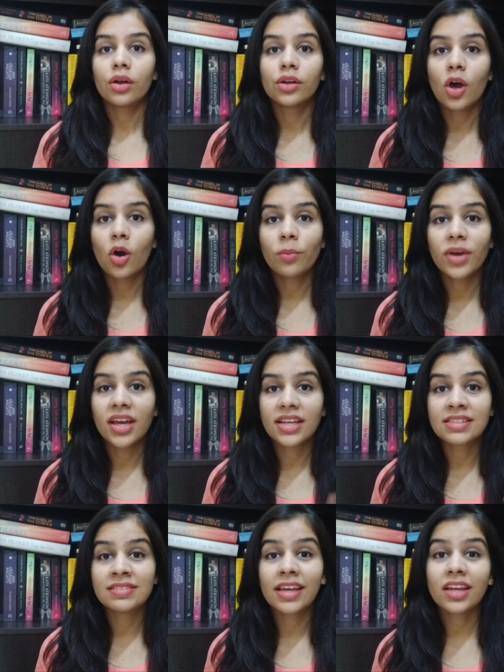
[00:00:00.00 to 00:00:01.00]
Now,
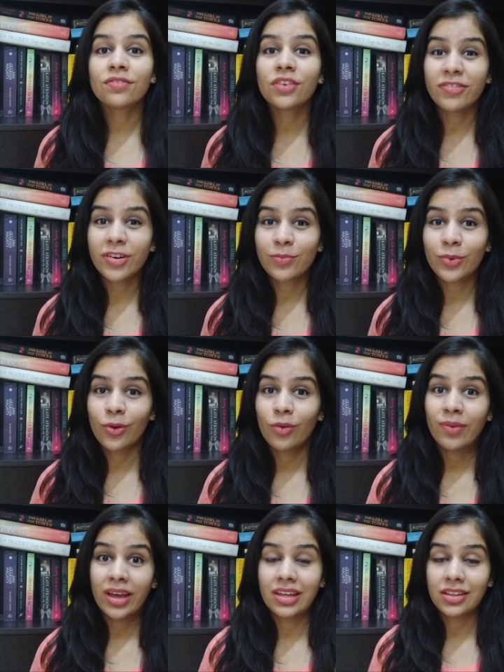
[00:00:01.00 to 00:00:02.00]
my second favorite
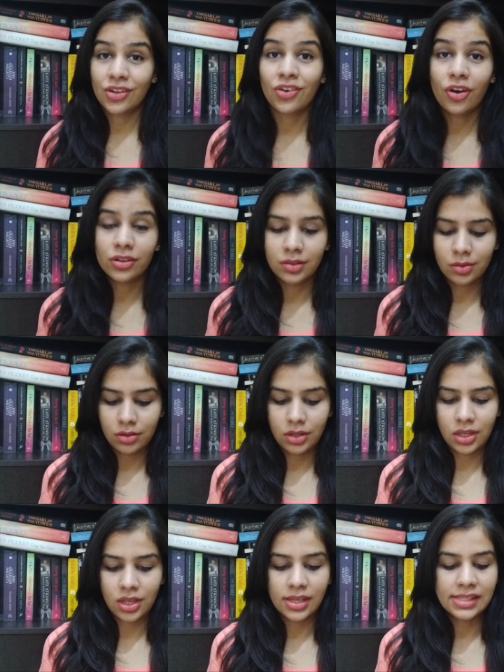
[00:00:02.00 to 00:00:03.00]
book by Indian author
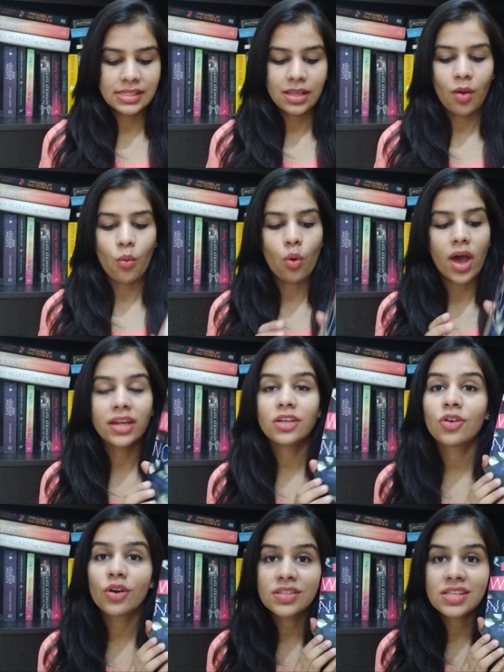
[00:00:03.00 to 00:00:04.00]
is White
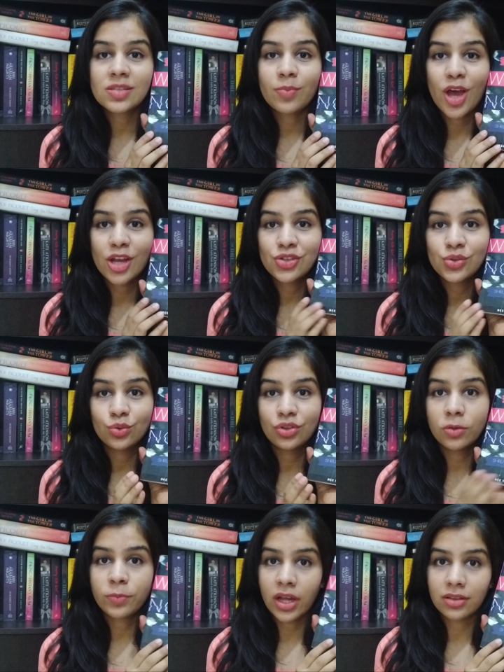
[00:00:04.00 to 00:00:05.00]
Noises by
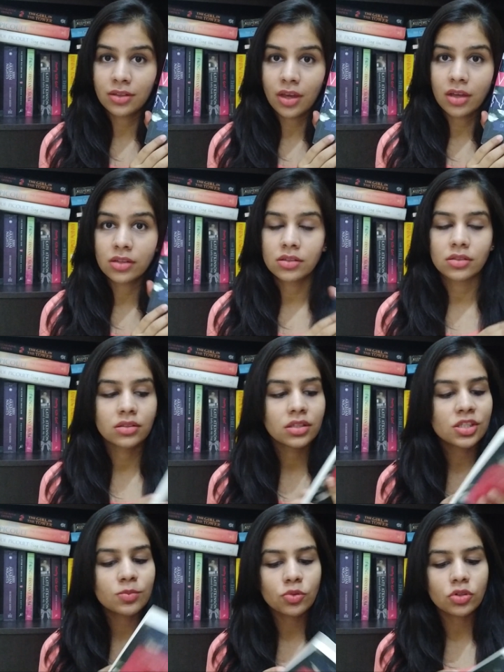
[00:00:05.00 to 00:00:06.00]
SHRUTI.
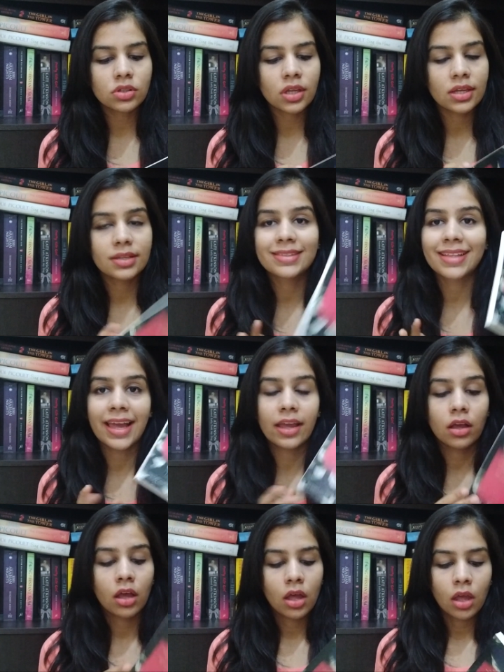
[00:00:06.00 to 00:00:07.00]
This book is
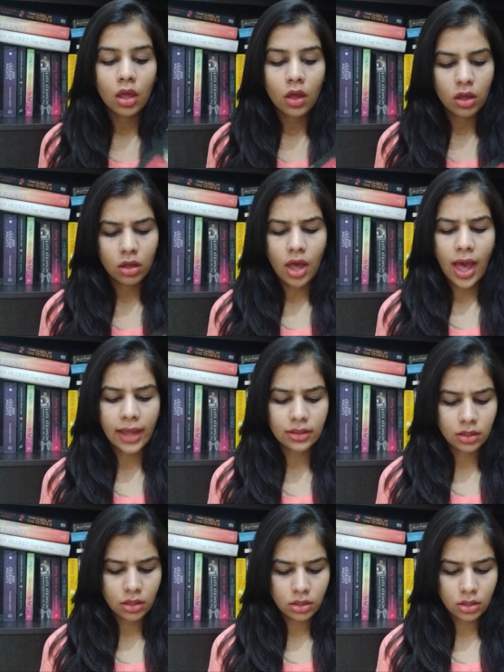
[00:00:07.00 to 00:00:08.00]
like, I
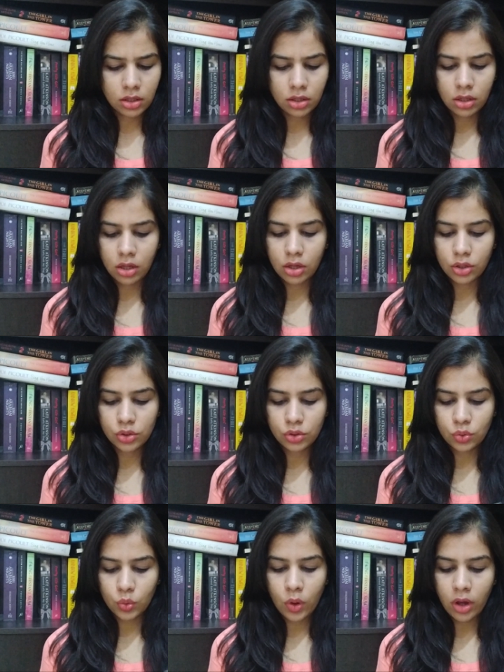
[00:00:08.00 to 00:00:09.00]
think
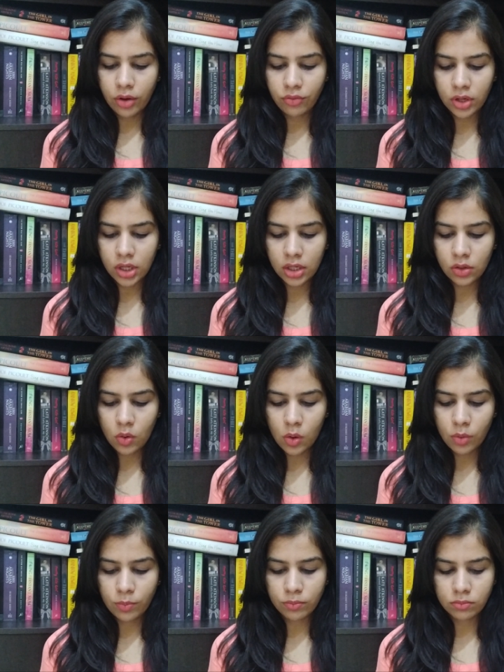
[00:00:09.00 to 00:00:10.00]
200
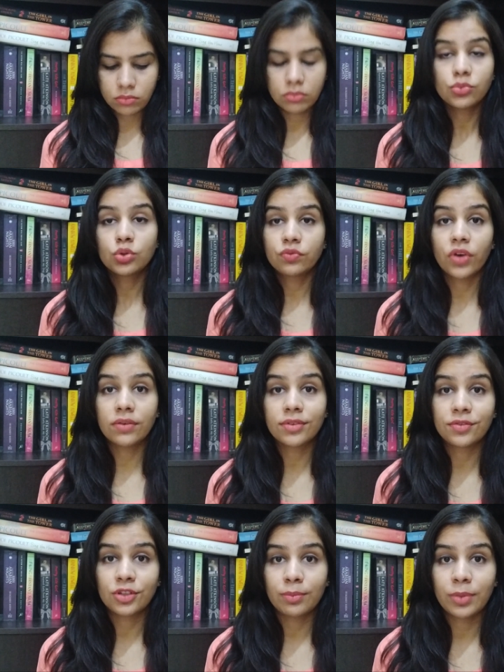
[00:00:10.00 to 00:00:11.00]
or
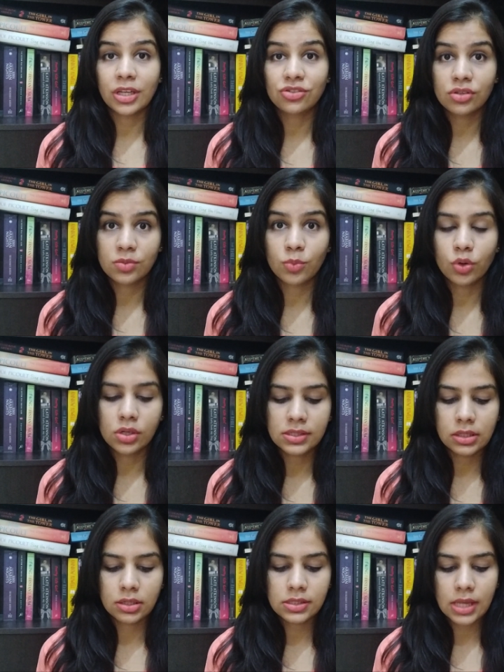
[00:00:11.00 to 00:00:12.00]
150 pages book is
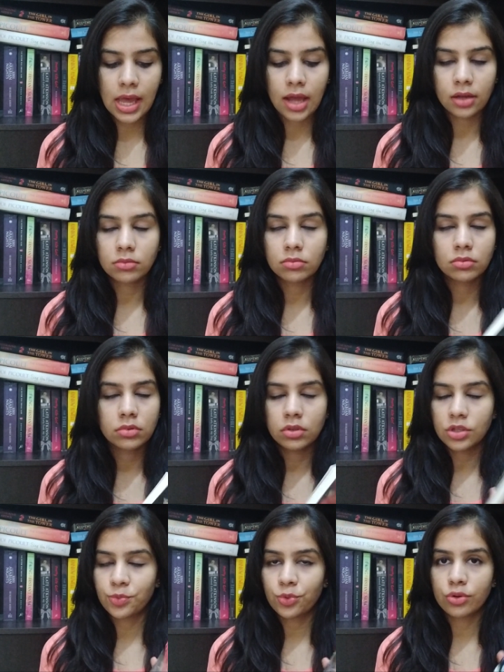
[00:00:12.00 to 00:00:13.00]
this, and
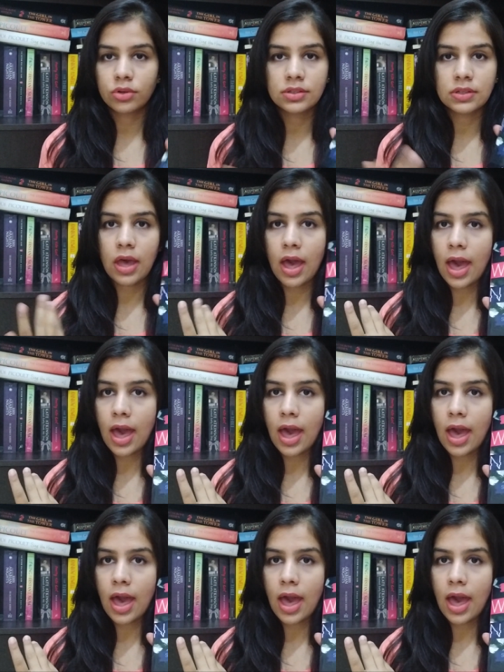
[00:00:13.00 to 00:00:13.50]
this book is